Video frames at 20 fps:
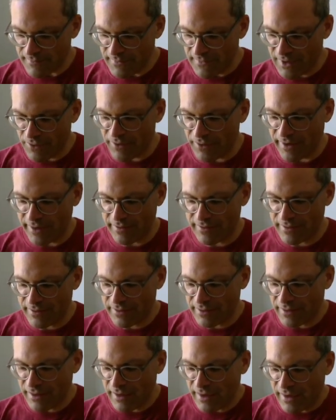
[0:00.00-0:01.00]
Okay.
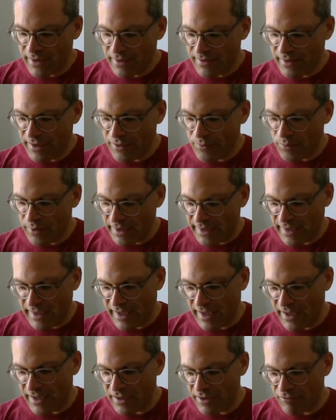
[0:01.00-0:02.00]
Then we
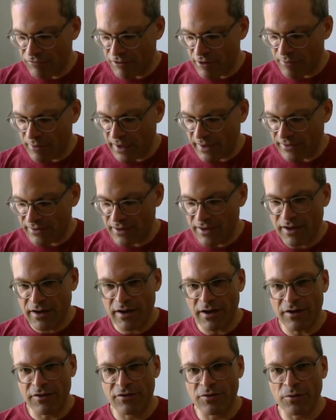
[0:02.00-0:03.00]
can, if we want,
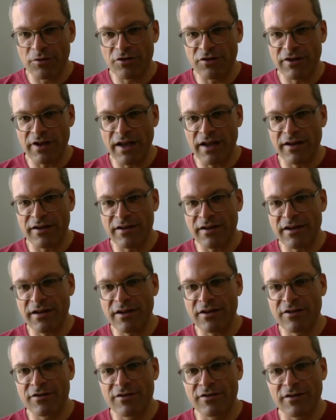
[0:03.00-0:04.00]
associate
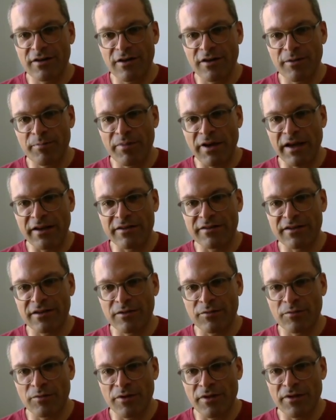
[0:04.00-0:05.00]
each
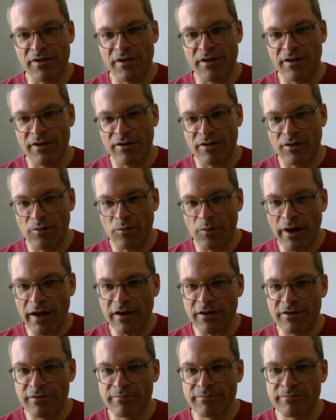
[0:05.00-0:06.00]
pixel with weight.